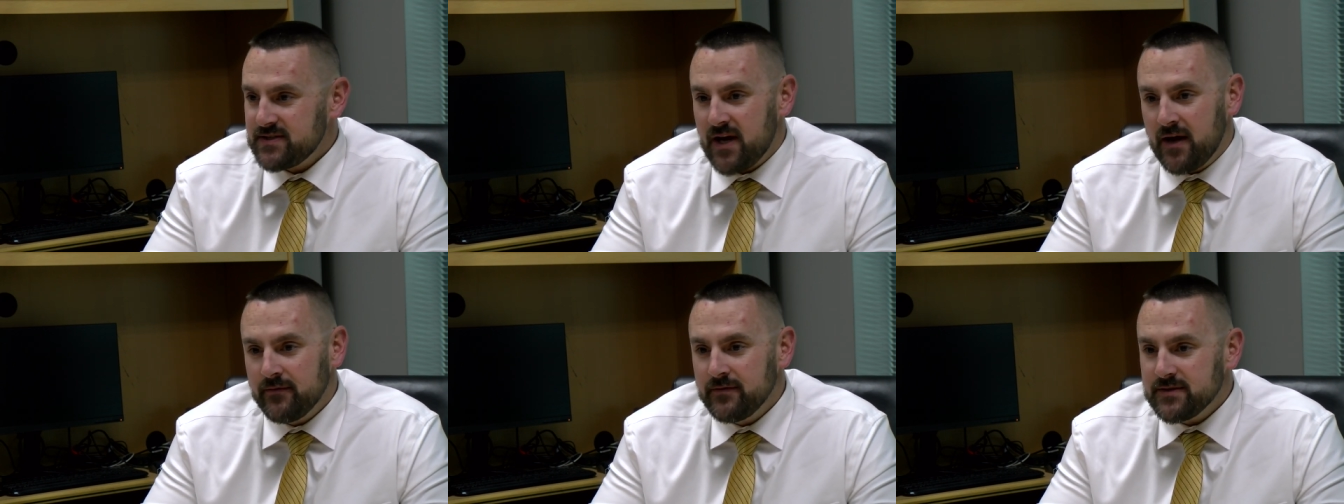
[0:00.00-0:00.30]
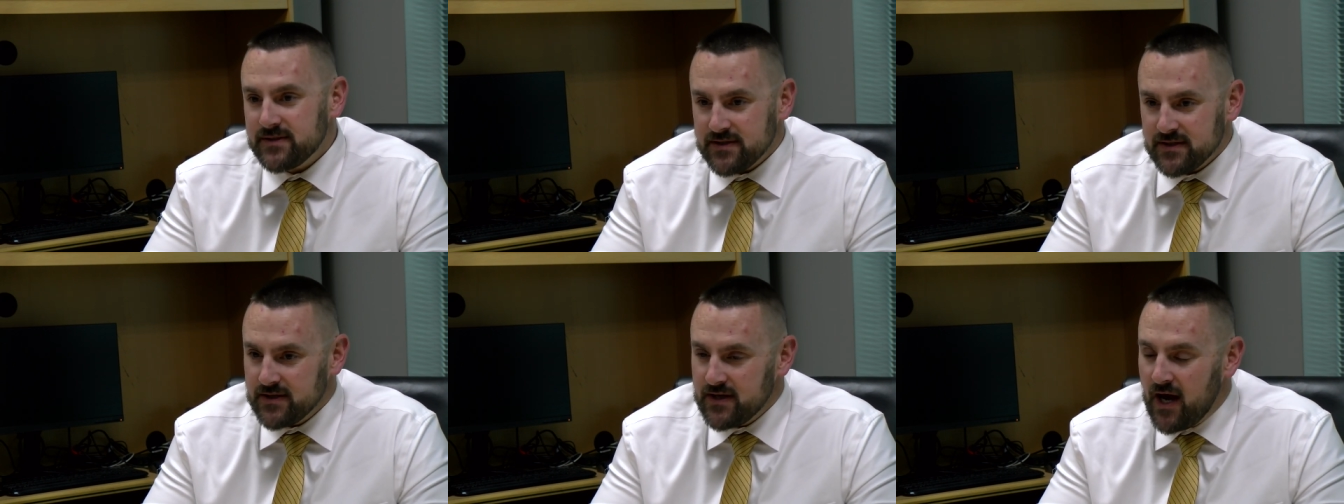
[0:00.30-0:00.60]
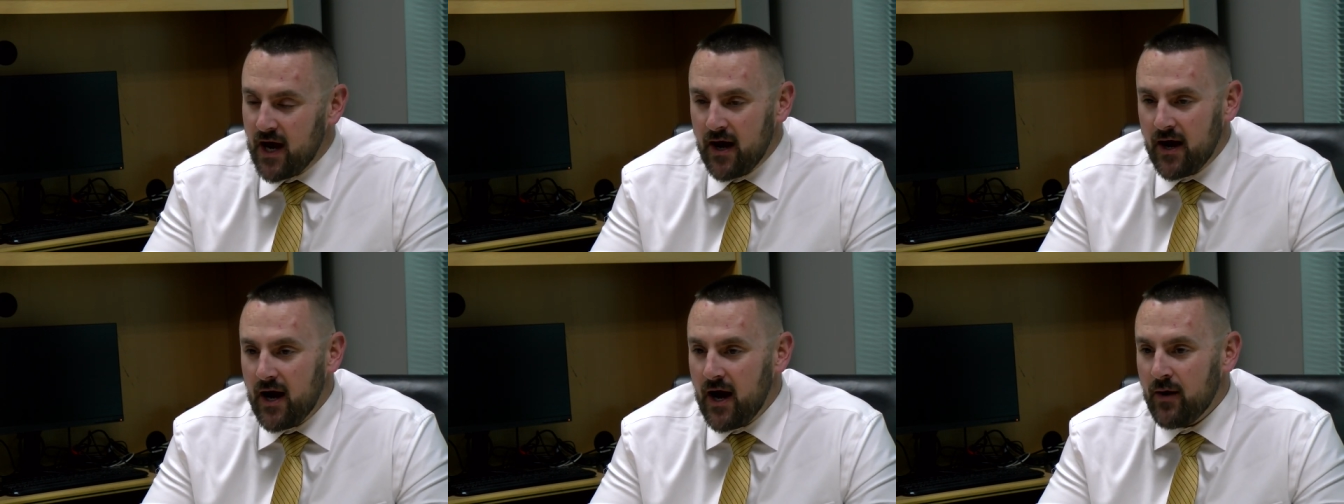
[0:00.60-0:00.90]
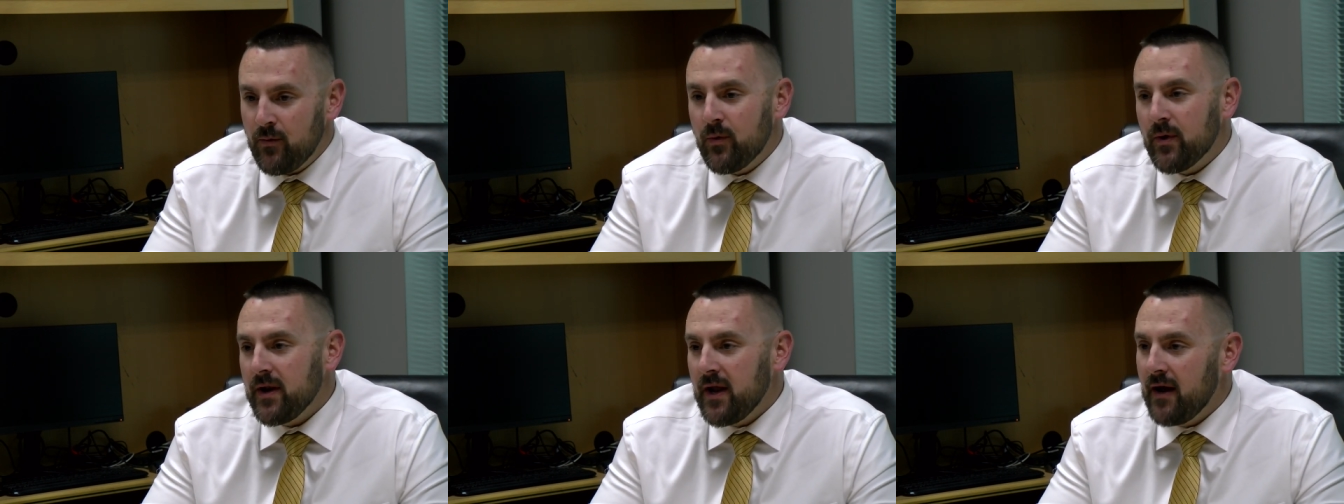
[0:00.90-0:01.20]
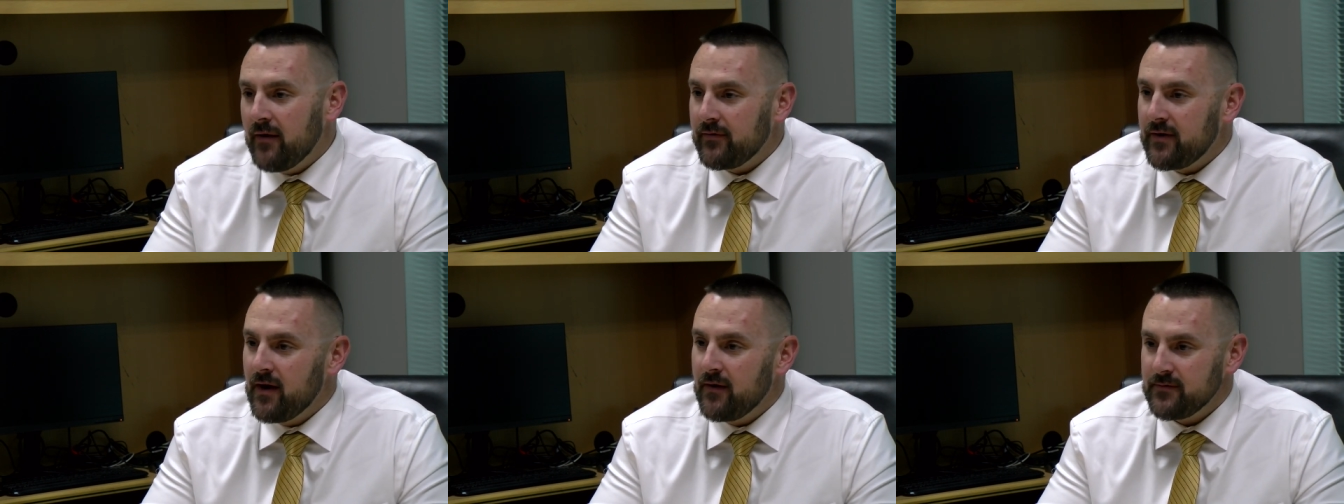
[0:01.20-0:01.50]
Obviously, I, I want to
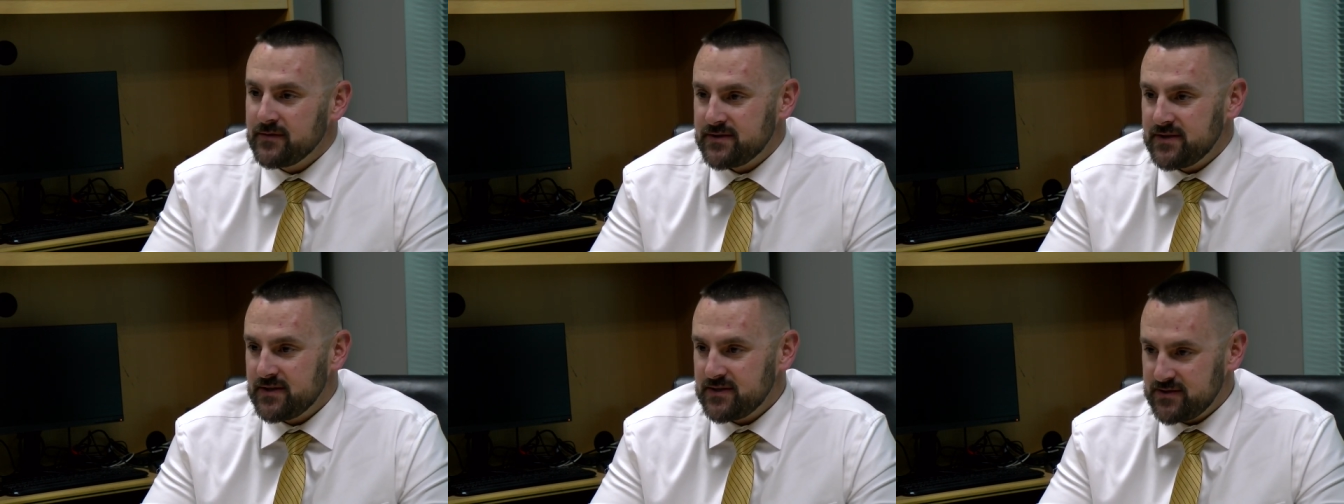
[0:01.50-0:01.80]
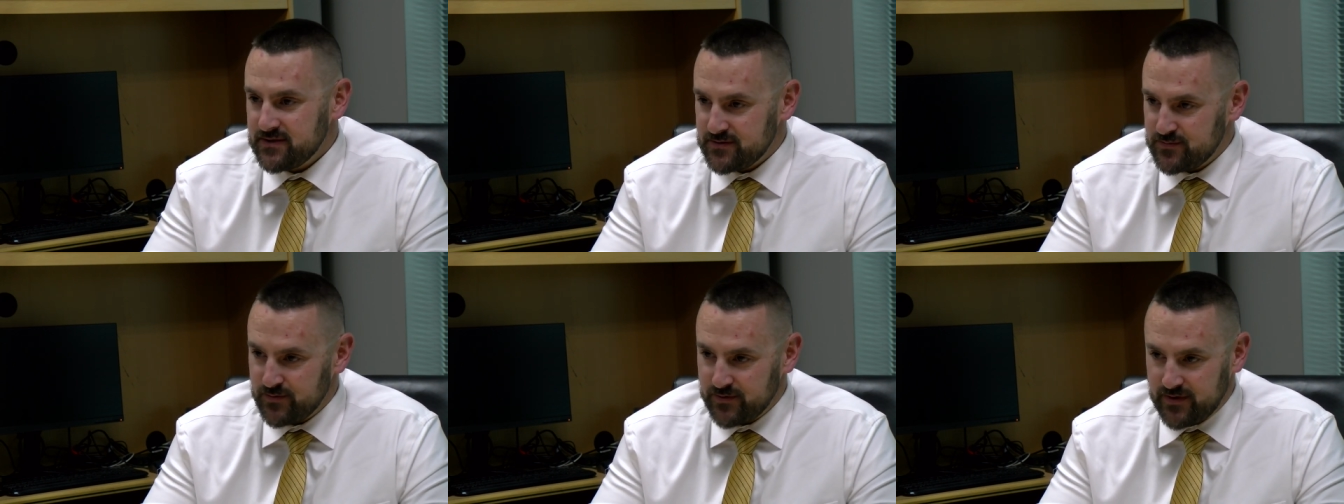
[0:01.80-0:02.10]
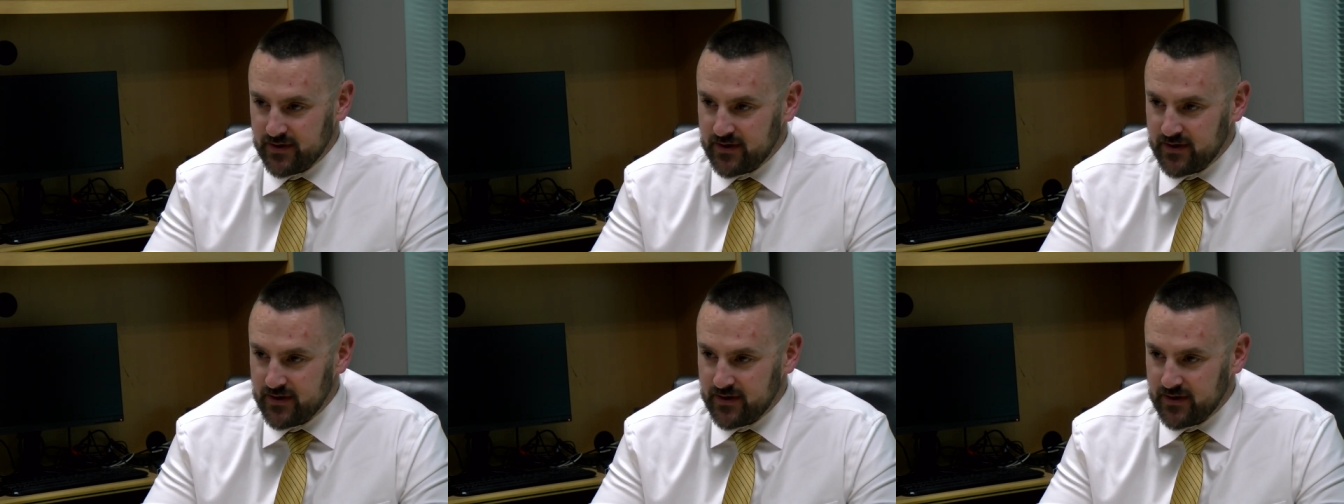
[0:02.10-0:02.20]
have conversations with